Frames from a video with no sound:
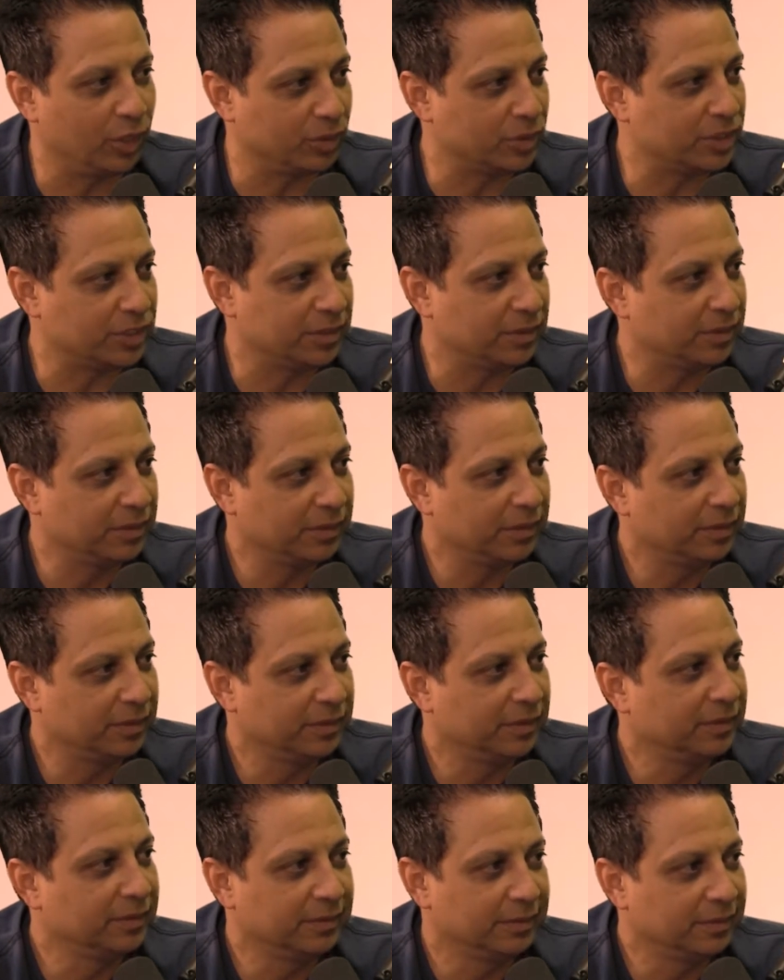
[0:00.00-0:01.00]
It's not even
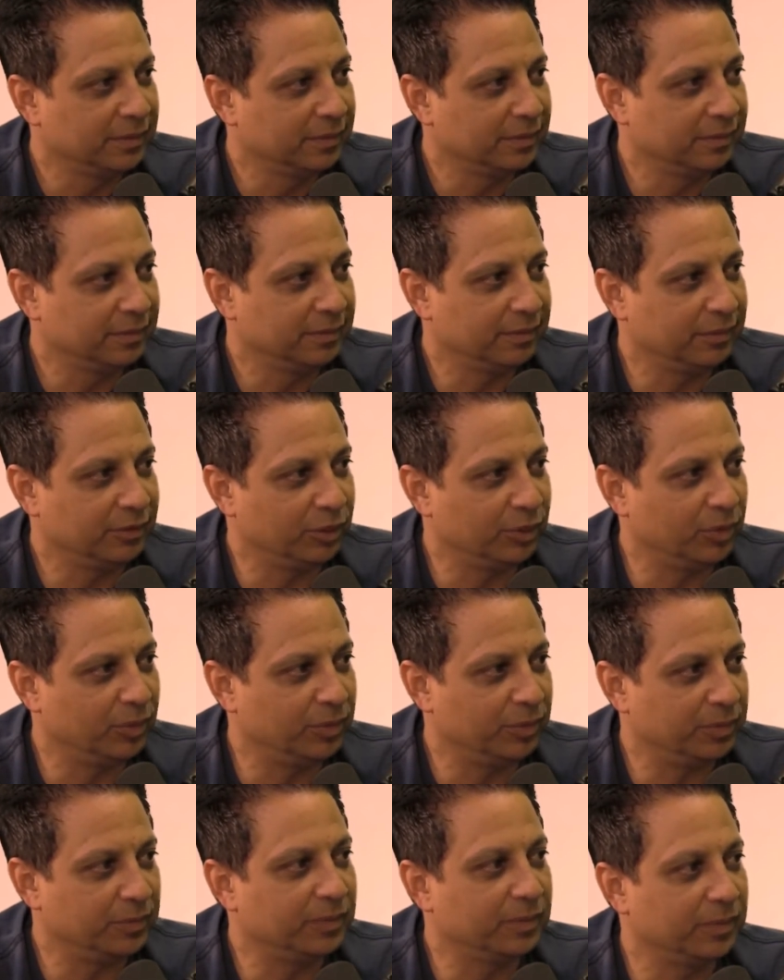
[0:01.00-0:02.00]
close. The
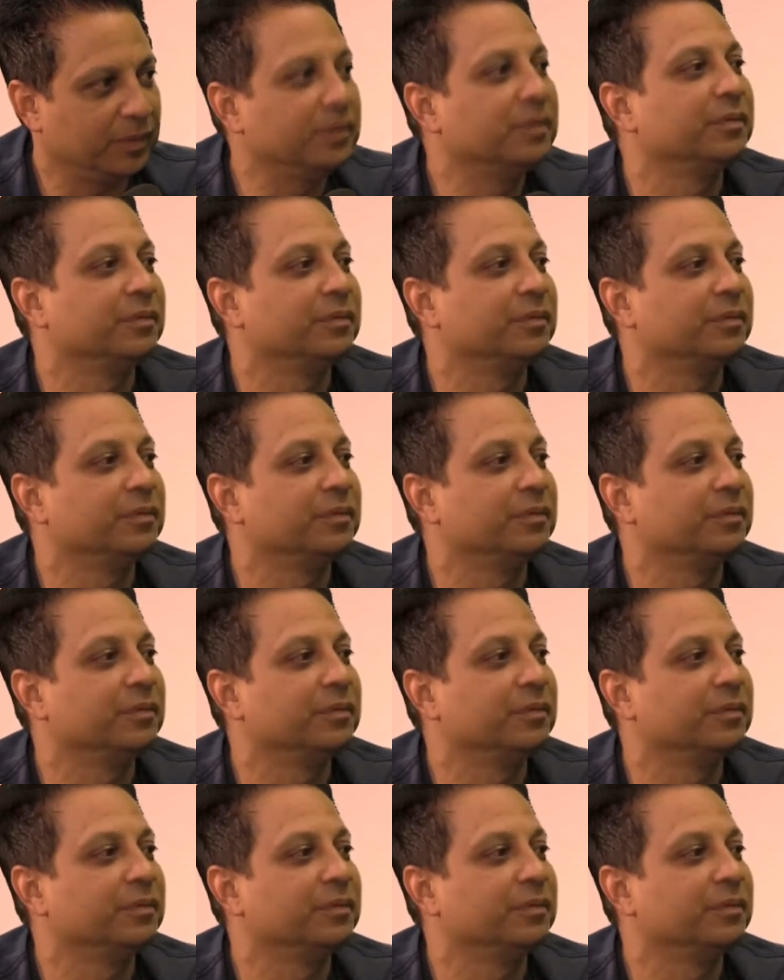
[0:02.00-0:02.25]
MC